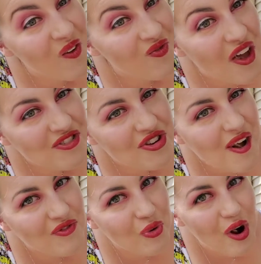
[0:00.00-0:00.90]
Thanks
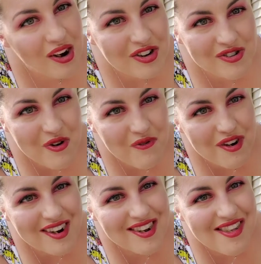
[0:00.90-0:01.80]
again for watching. Don't
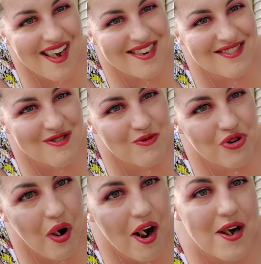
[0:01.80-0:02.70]
forget to like and
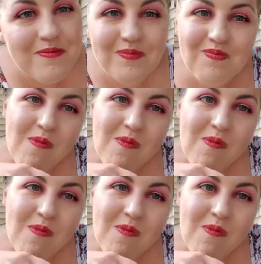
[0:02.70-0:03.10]
subscribe.